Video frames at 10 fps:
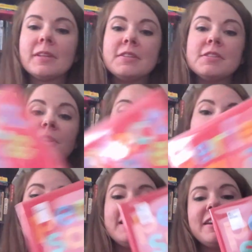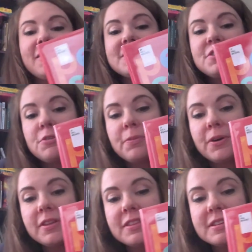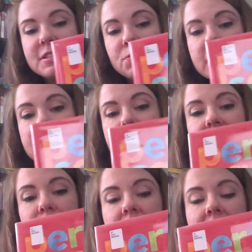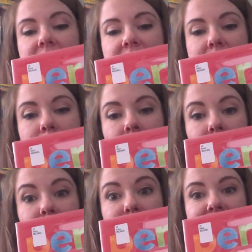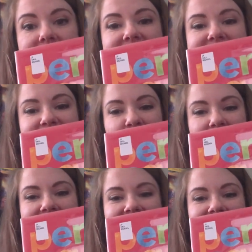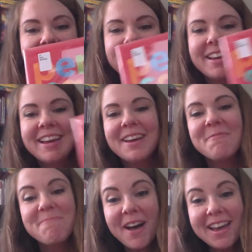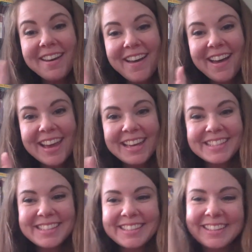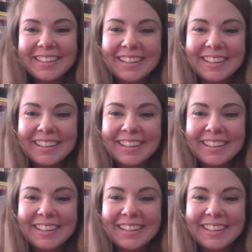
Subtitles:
So here's your book this week. You have The Perfect Square. Bye, guys.